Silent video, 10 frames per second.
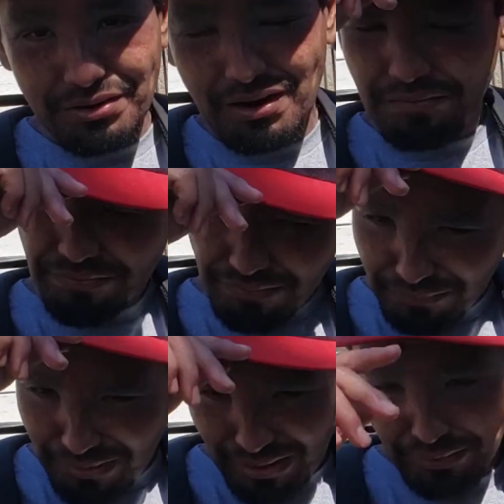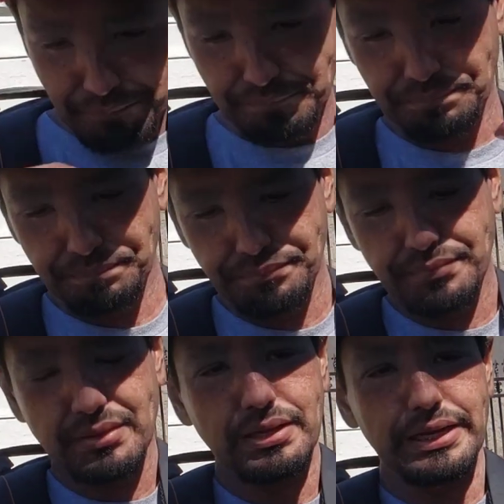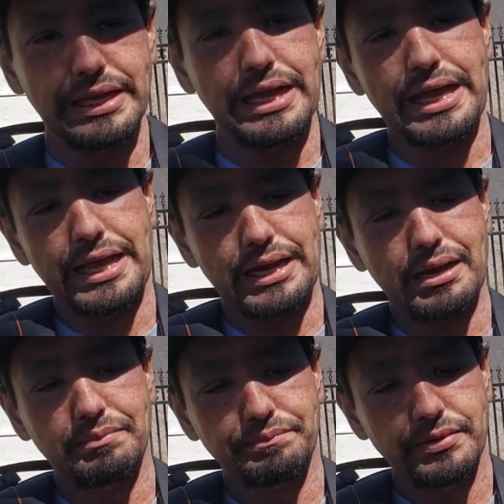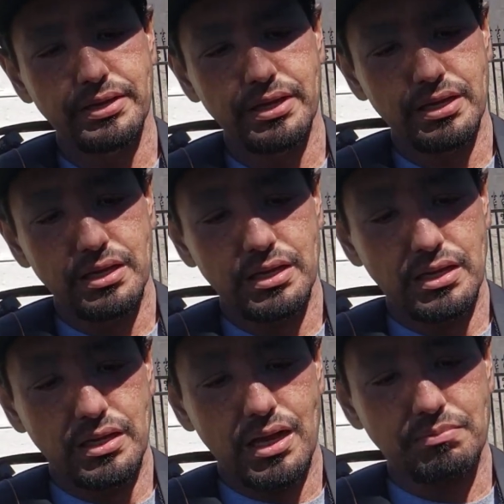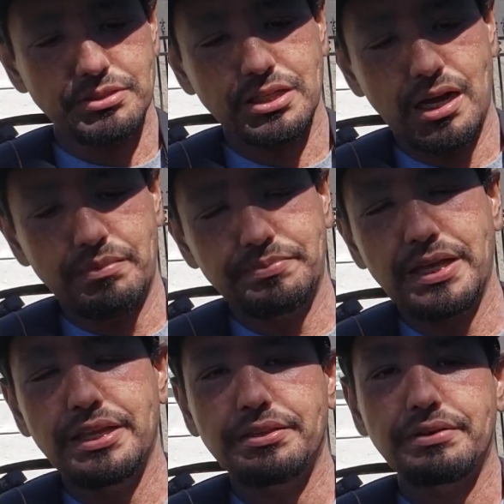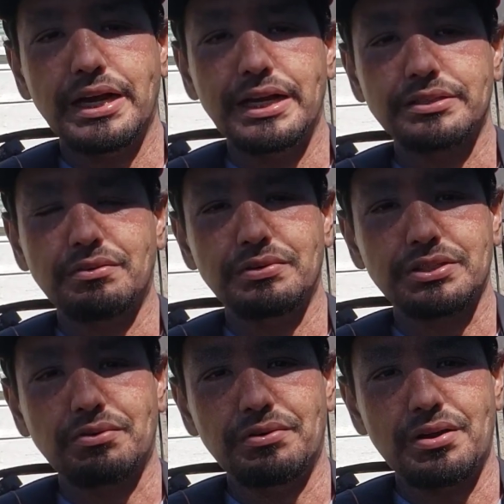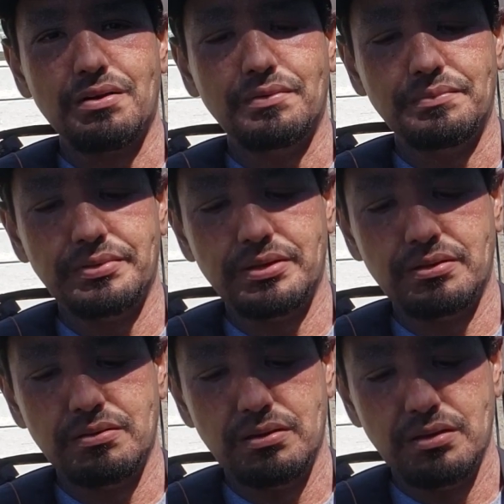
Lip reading: grow out for a while, and I'm just updating you guys on what's going on with me.